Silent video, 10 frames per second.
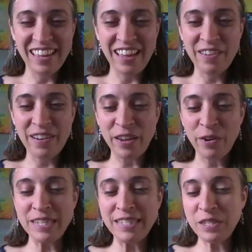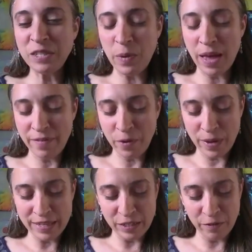All right, Christa, so I have a
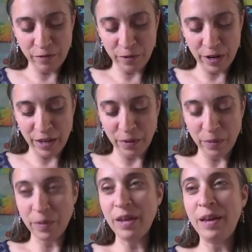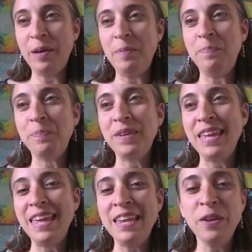question for you.
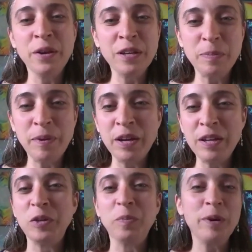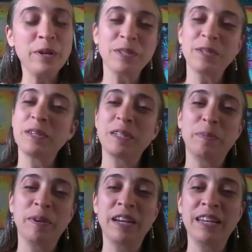In your experience, your personal
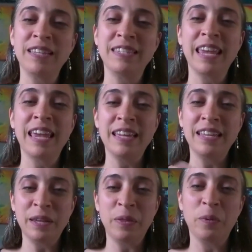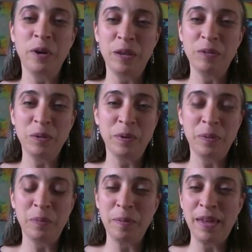experience, and in the work you do with
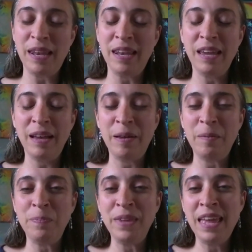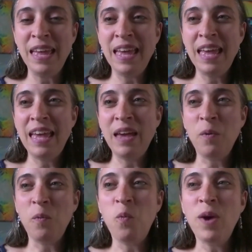women,
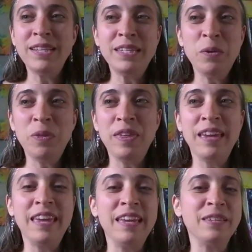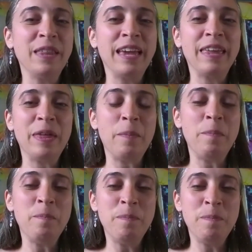what do you think is like
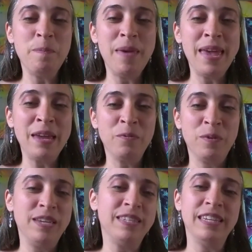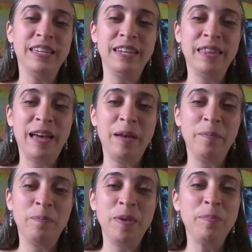the main reason
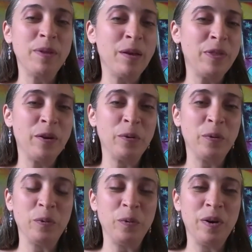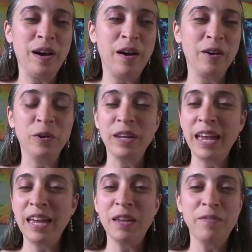that people out there who are
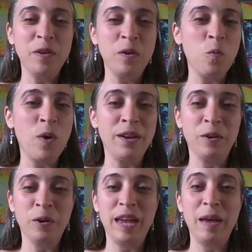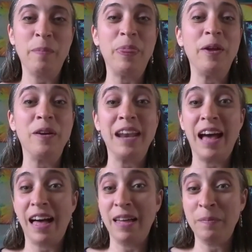creative and want to create, but they're
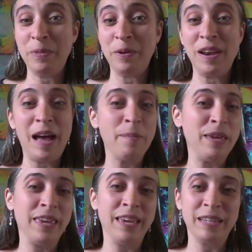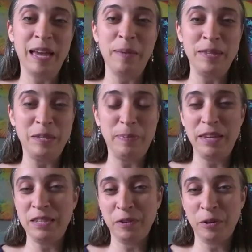not making time and
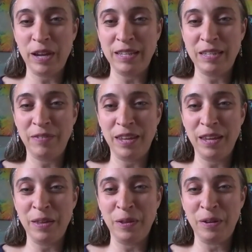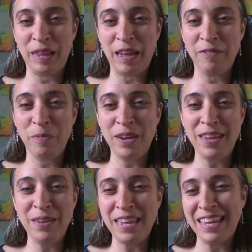space for creativity in their life? What do
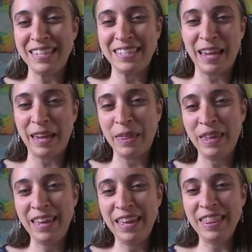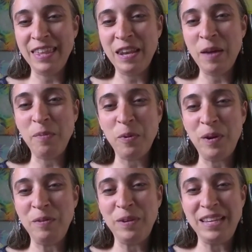you think is like the number
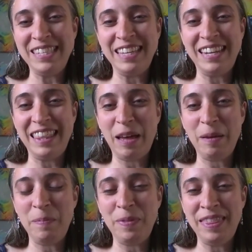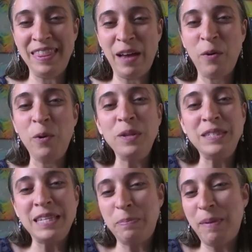one reason that holds
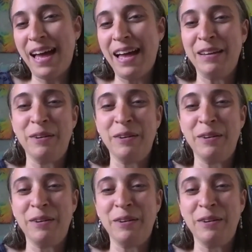us back